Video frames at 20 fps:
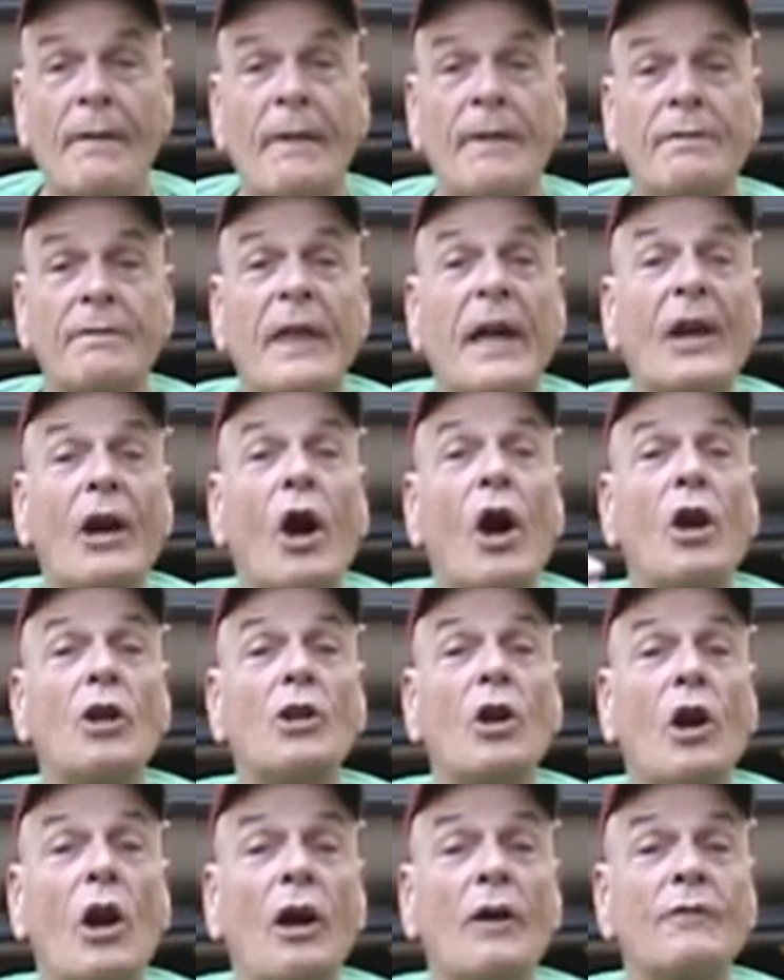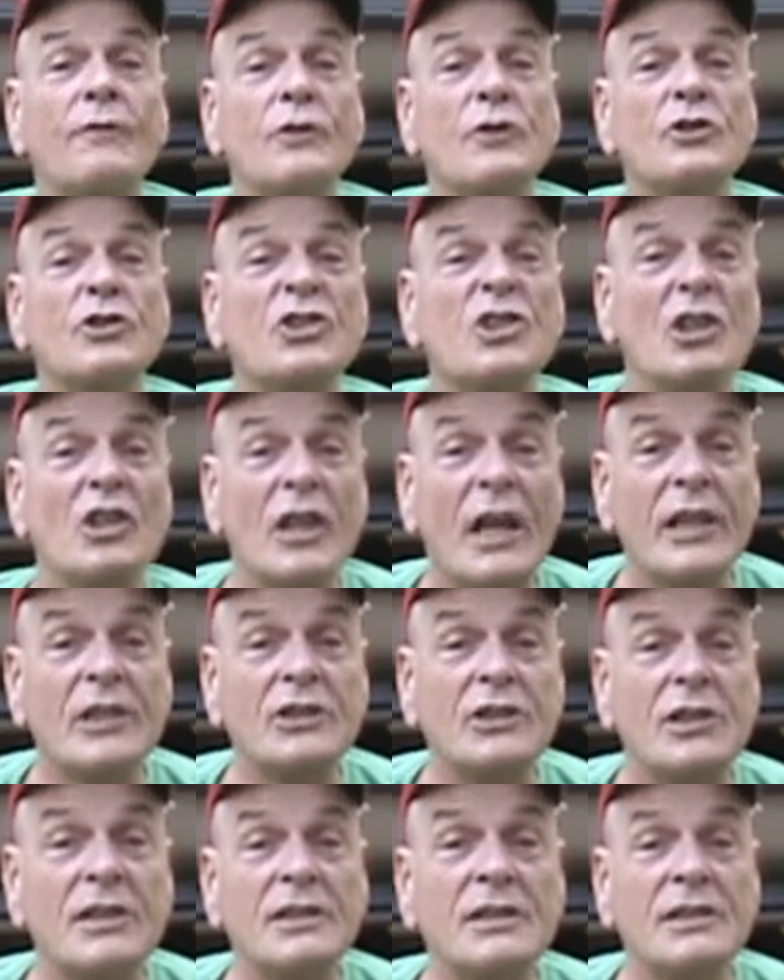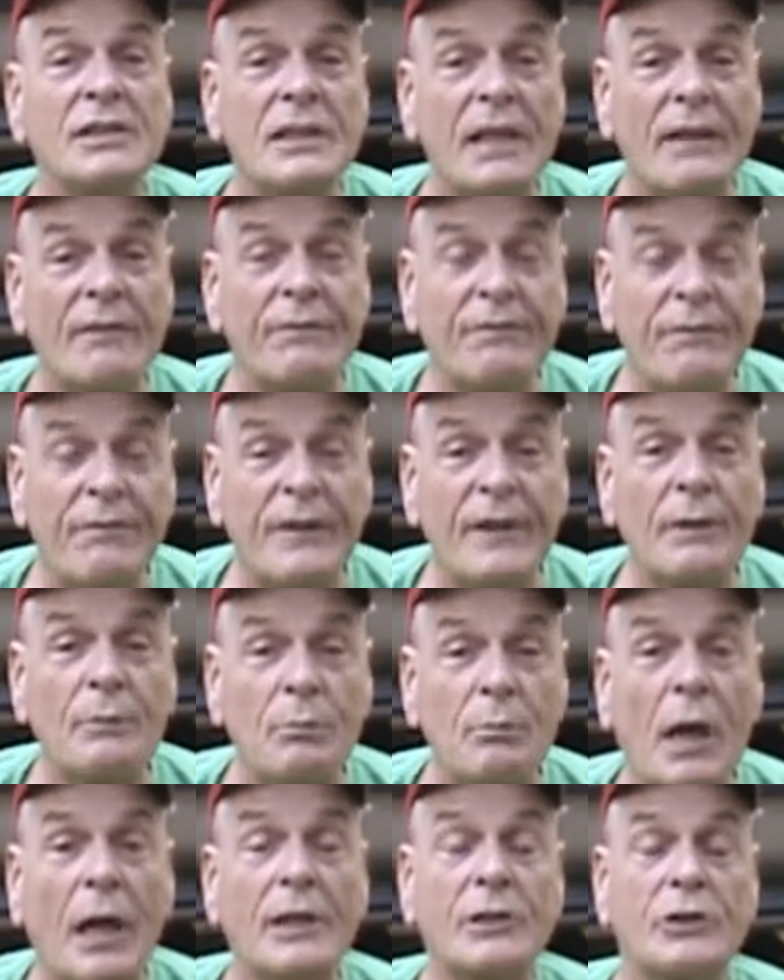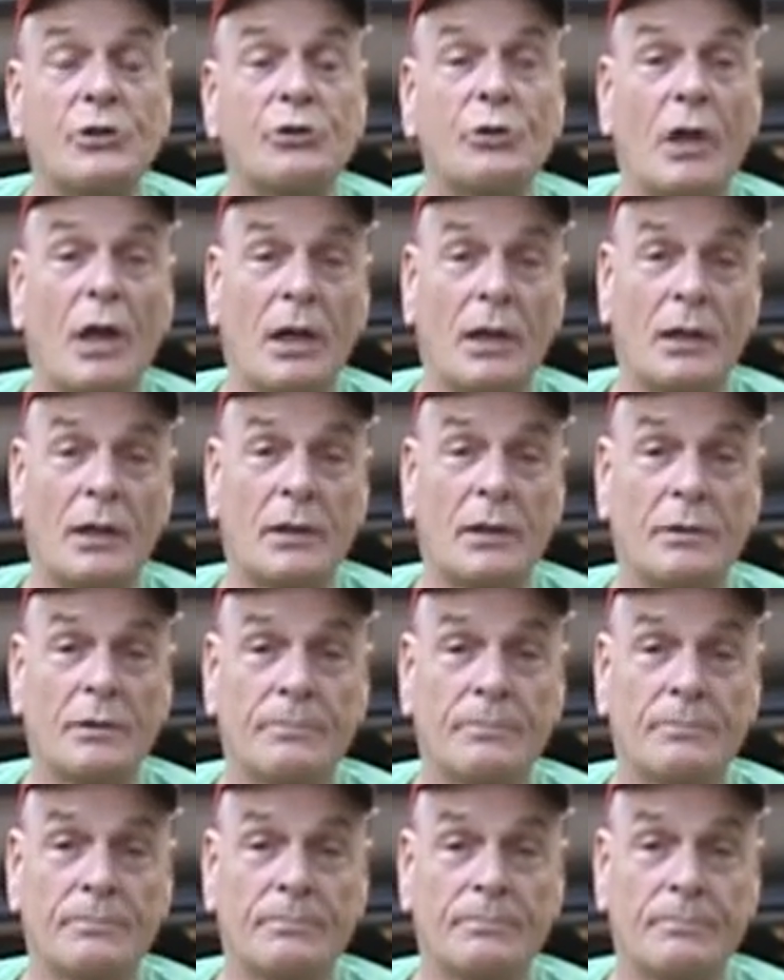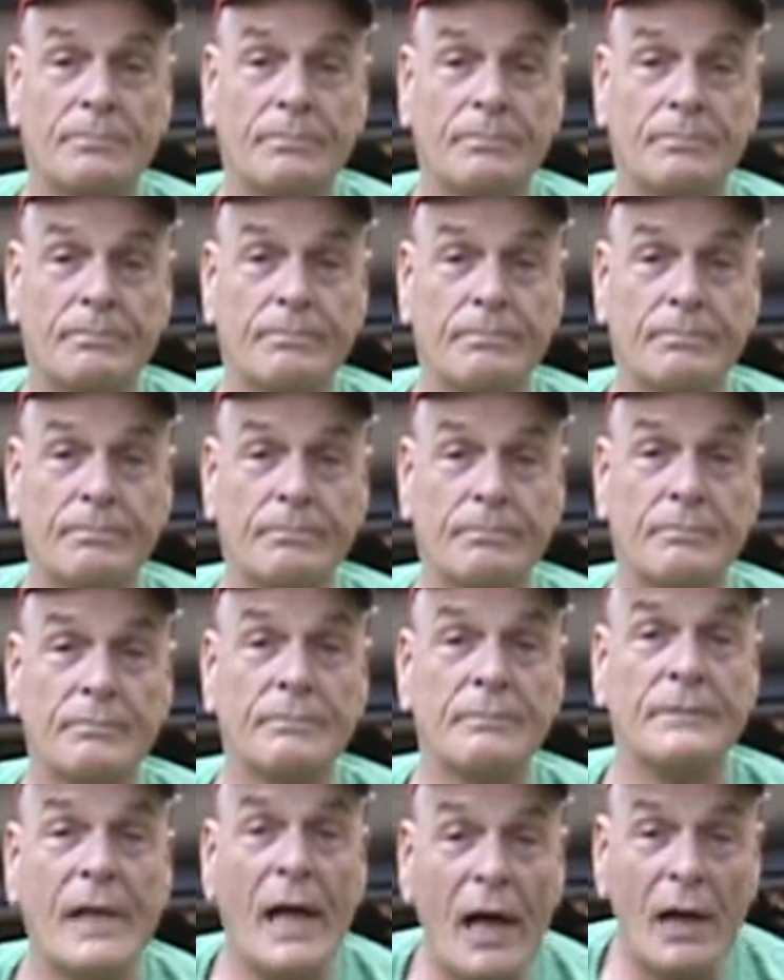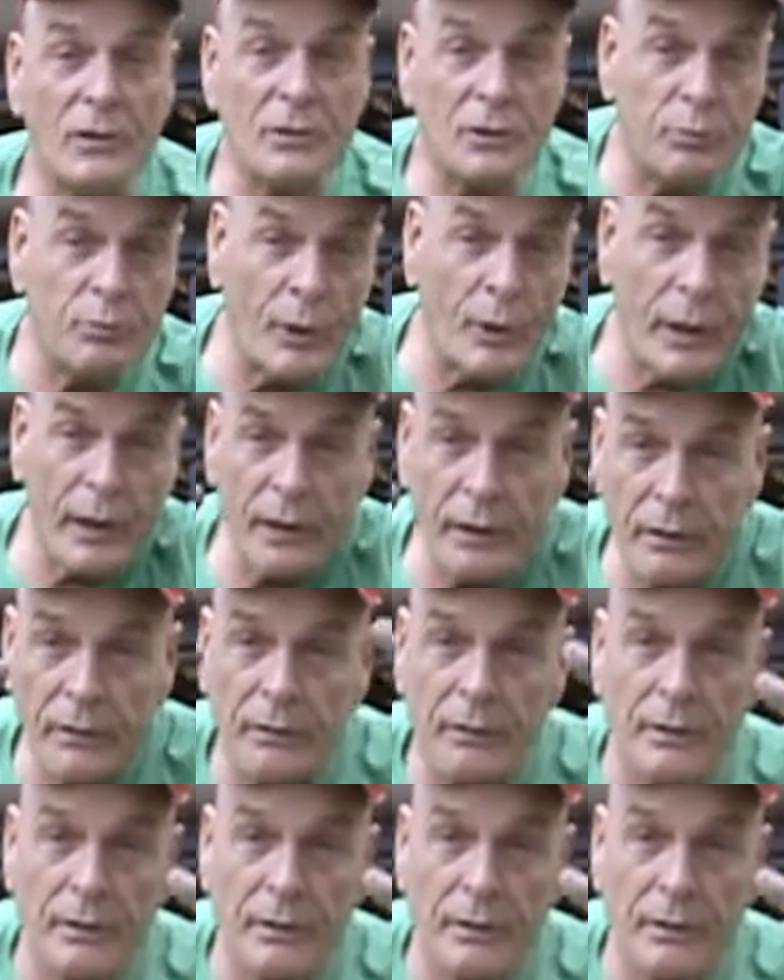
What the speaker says: they all offer selections that fit my truck. Now's where